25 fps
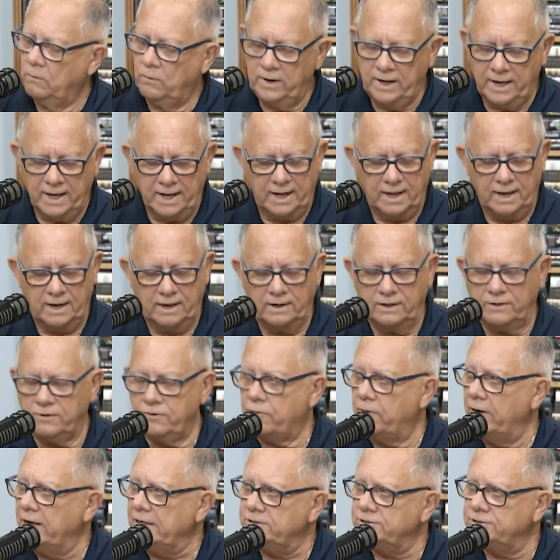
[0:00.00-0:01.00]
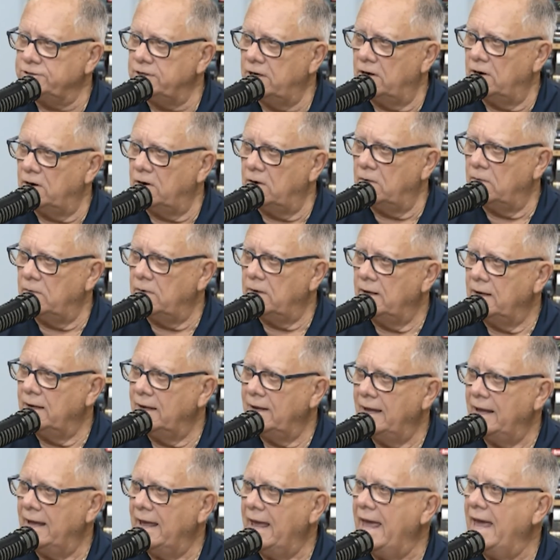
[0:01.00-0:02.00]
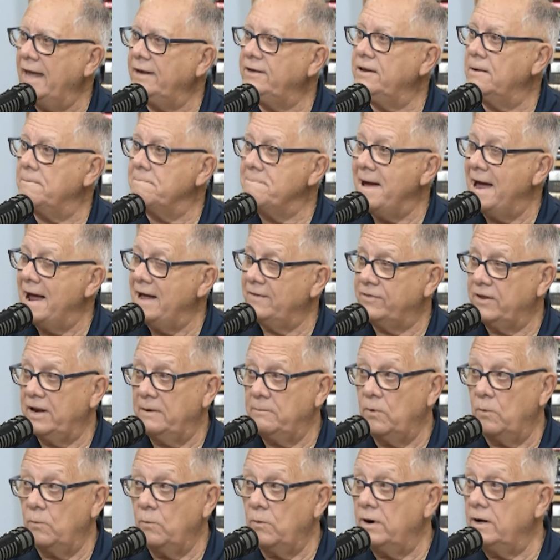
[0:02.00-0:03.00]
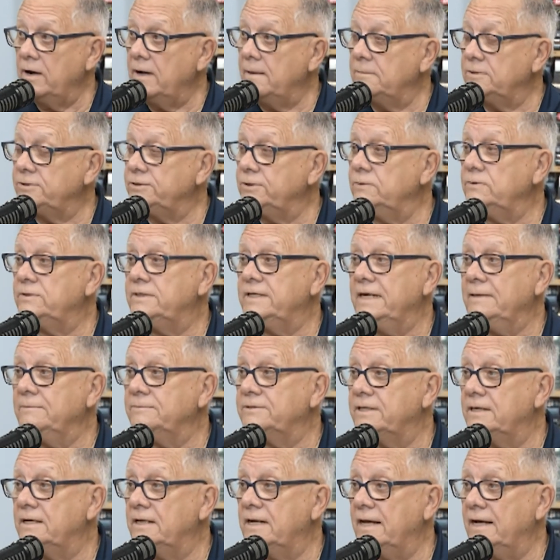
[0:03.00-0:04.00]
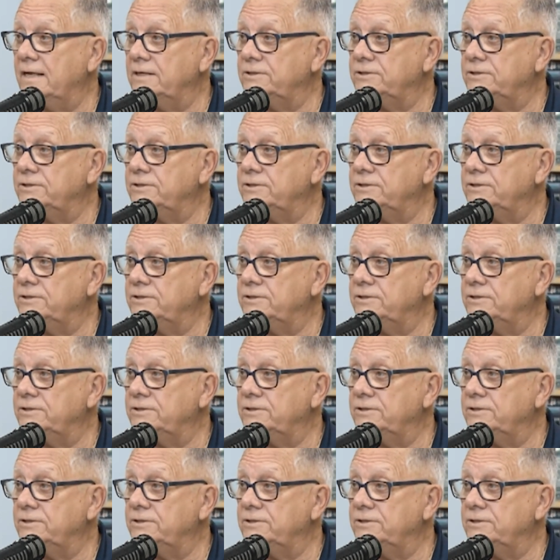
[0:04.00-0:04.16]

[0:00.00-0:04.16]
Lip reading: had Crenshaw and DeMatha, number 1 and number 2 teams in the nation.